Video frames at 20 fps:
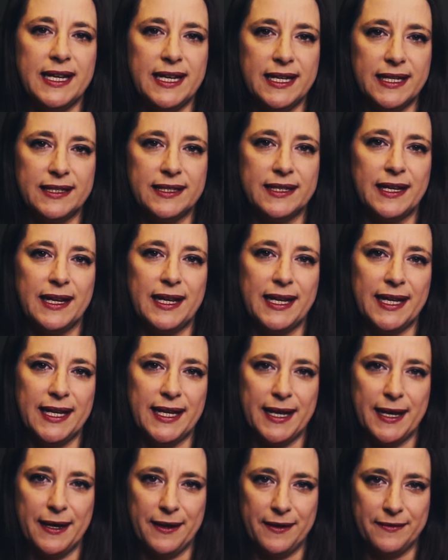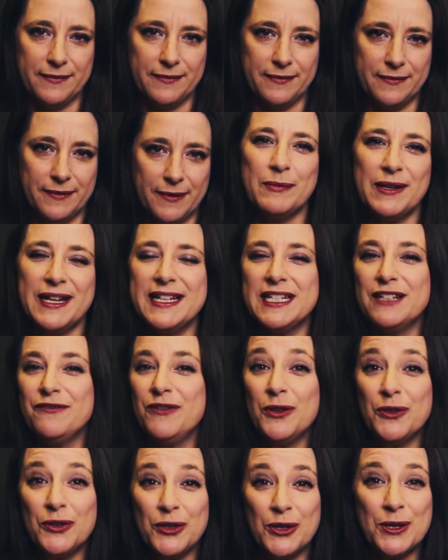is here. Please, if
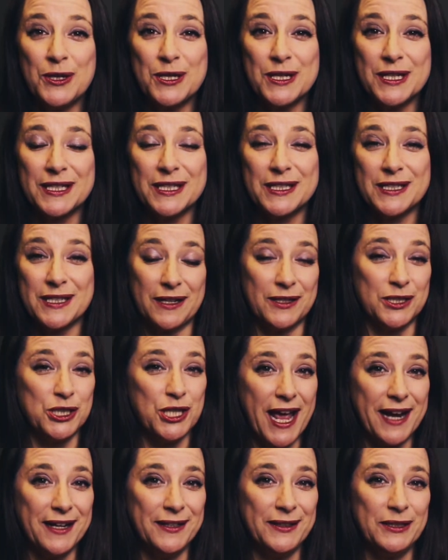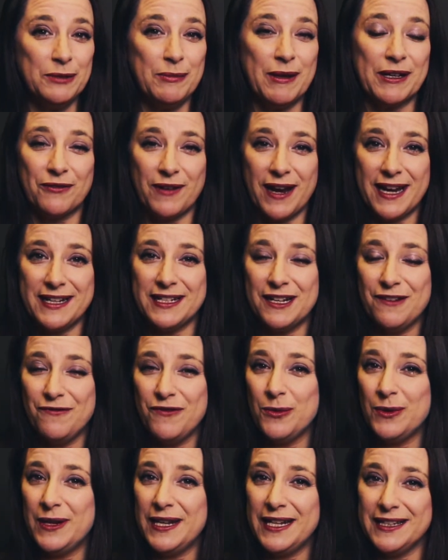you're new to this channel, it'd be great if
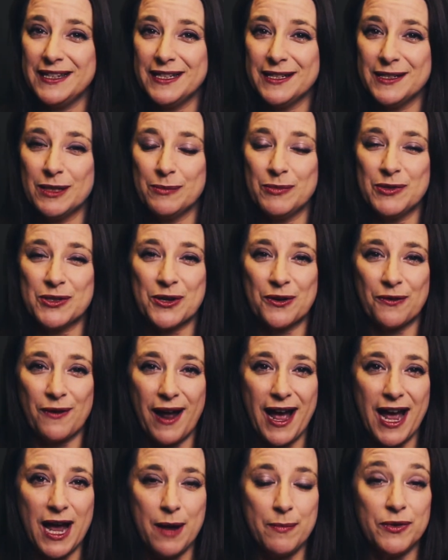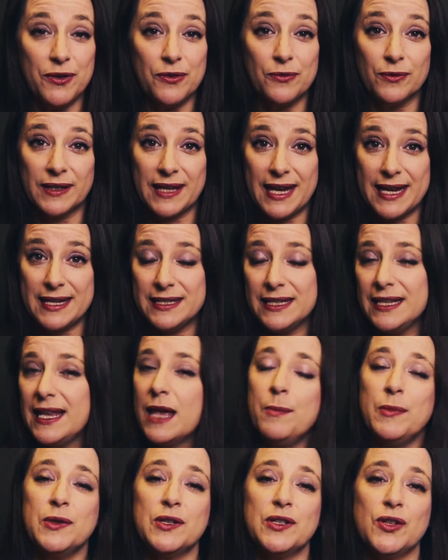you would hit the subscribe. You'll get the
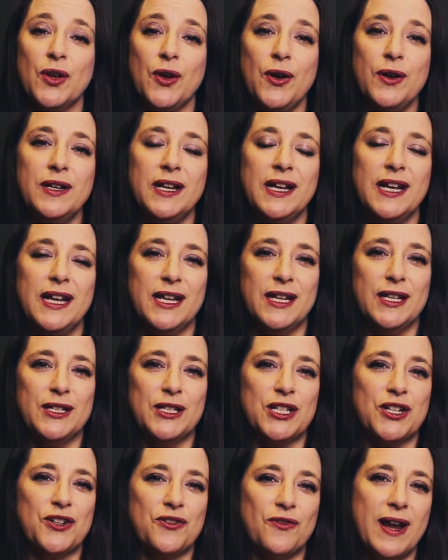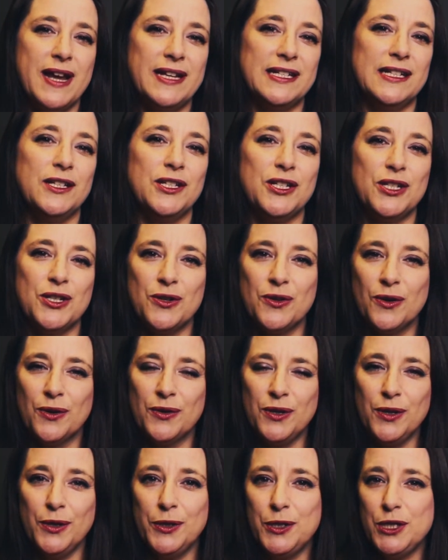episode straight into your
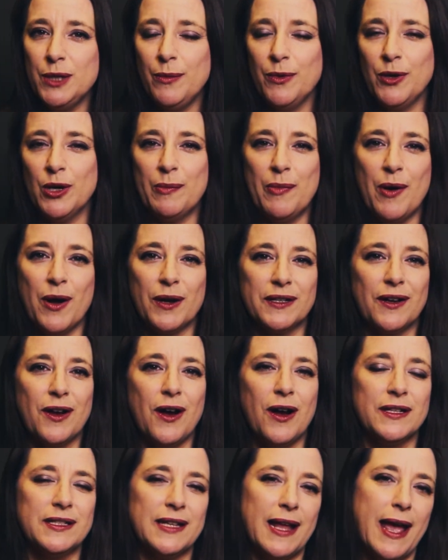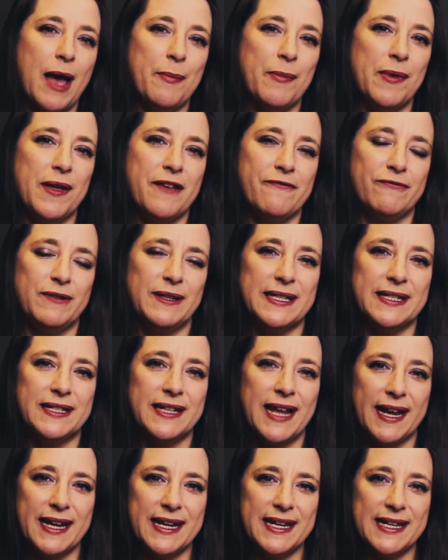YouTube or your podcast app every
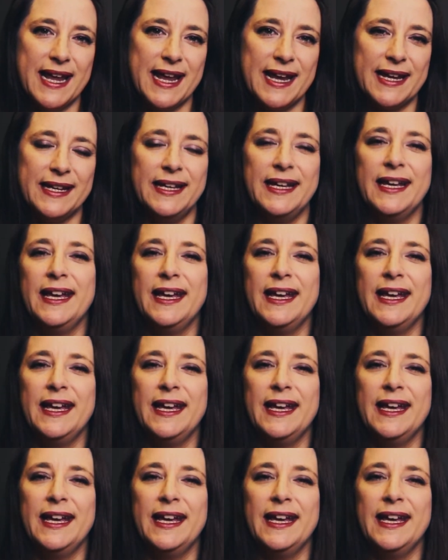Sunday,